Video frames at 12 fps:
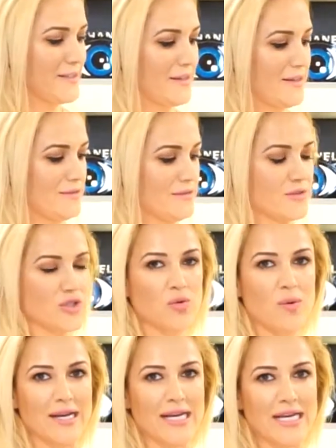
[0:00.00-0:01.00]
I don't know,
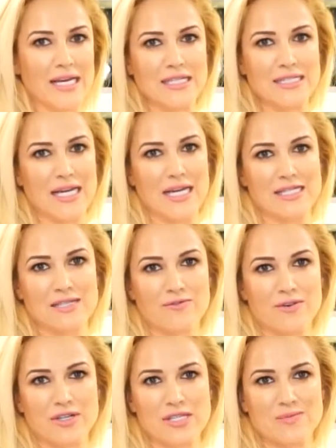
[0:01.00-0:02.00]
20 days
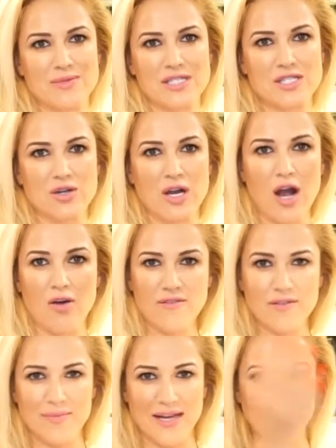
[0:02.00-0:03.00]
of Christmas or
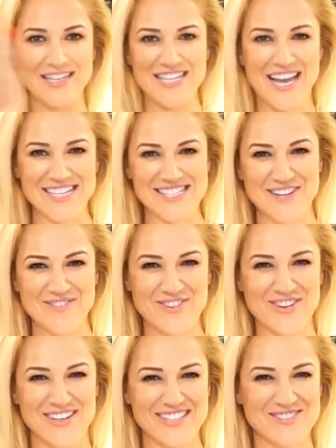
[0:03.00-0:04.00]
however many days of
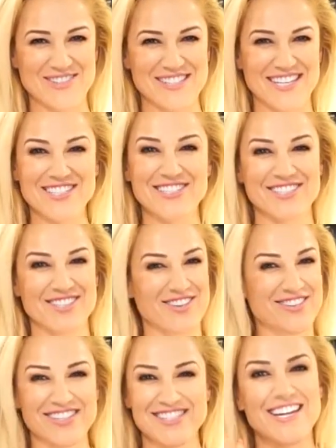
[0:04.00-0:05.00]
Christmas. I should
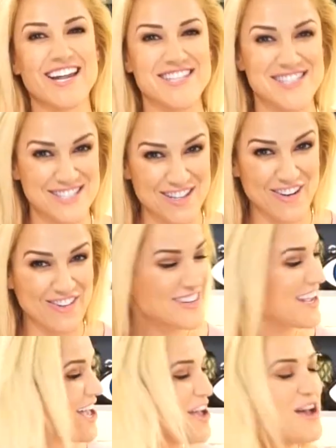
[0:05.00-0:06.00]
know this and I don't.